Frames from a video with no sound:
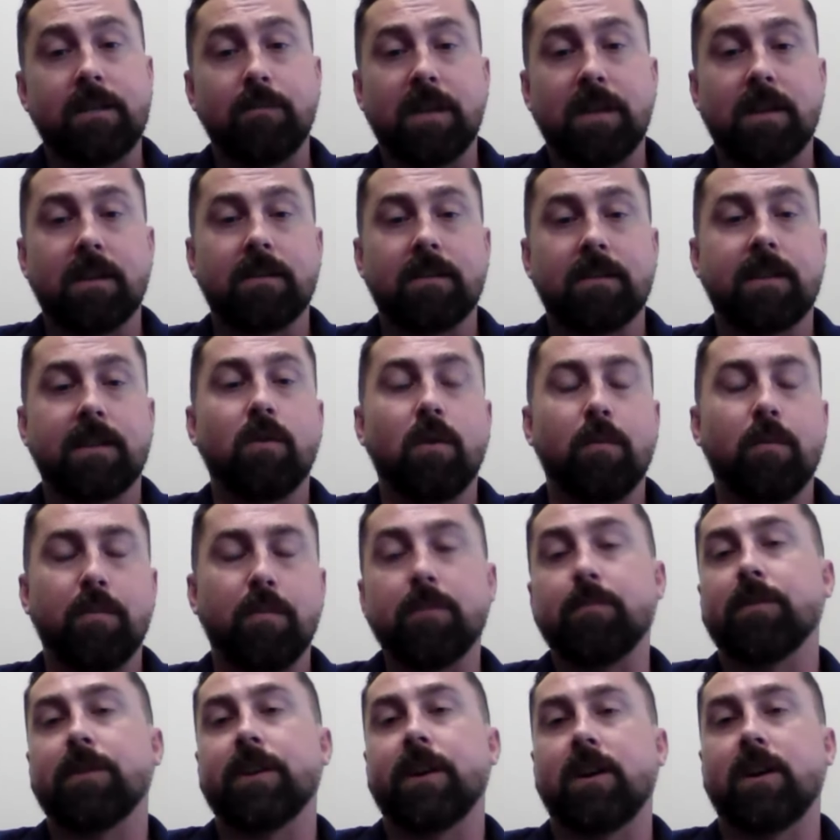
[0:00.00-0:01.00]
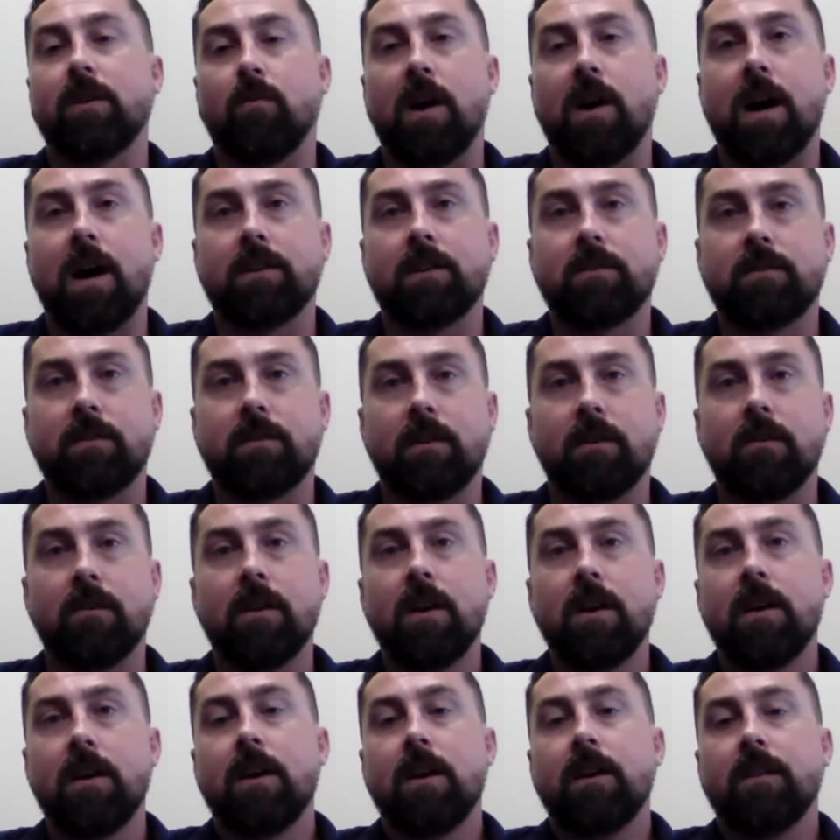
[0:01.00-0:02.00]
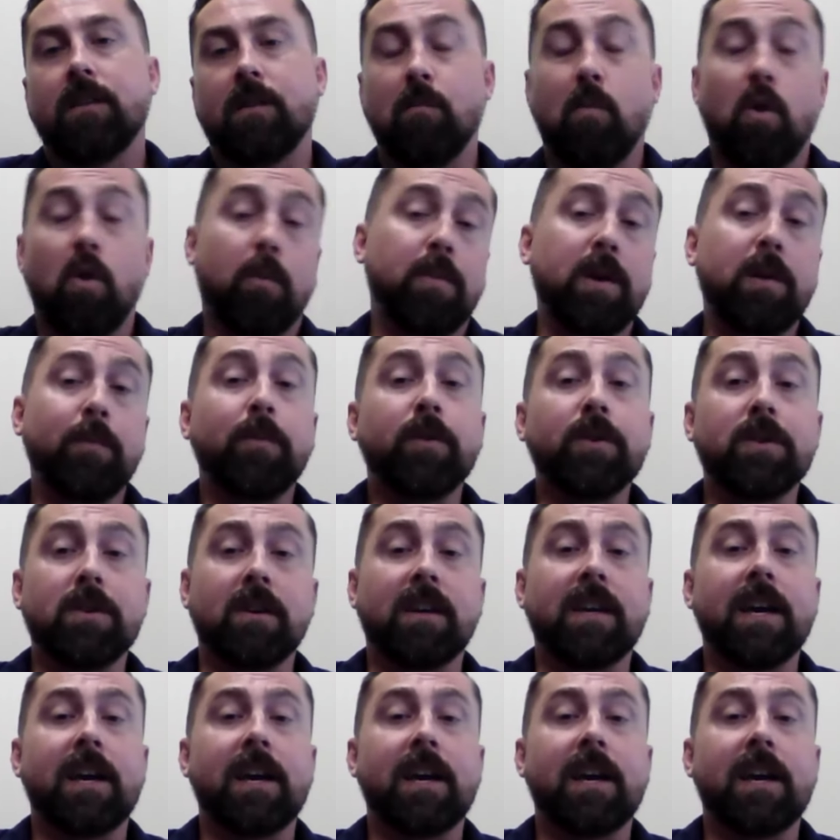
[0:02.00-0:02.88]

because there were people there to watch. So the more people you